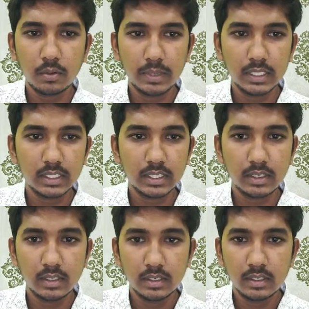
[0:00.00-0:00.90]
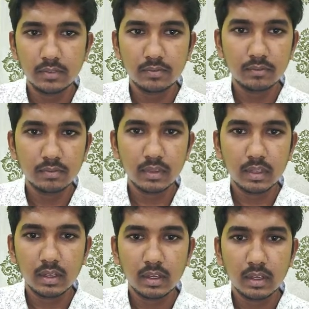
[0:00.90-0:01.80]
mentioned
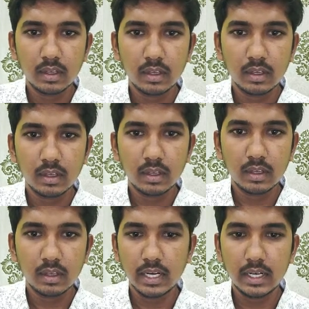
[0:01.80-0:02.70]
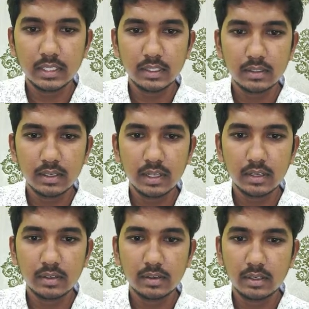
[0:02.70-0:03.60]
council guidelines
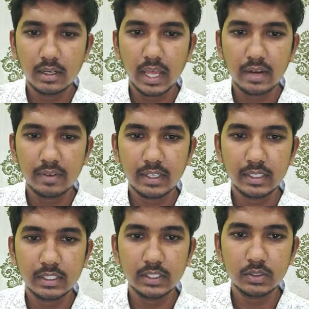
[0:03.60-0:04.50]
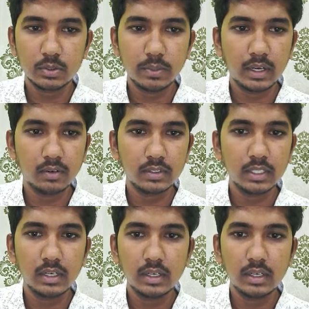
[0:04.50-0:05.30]
like clarifications issued by council.